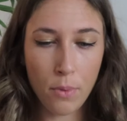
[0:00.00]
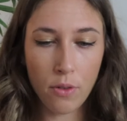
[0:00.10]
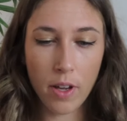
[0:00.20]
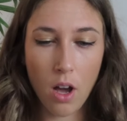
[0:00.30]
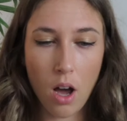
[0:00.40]

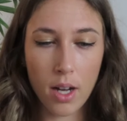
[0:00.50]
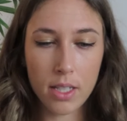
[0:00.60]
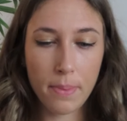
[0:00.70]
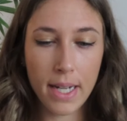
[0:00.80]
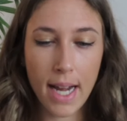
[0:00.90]
moving on
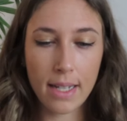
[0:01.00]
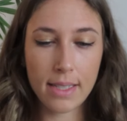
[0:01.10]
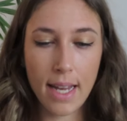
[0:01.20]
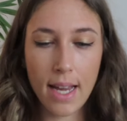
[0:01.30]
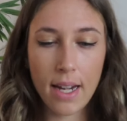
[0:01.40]
to my next
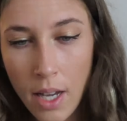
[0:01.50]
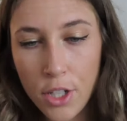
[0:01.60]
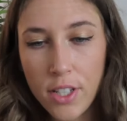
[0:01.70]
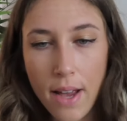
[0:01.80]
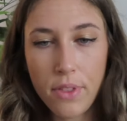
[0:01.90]
hand, I
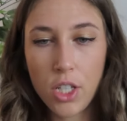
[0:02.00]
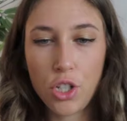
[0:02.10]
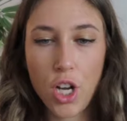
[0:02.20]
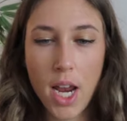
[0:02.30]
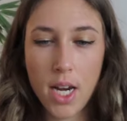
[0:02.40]
just have this
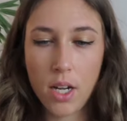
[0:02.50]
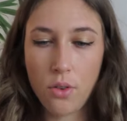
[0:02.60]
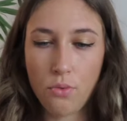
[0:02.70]
chain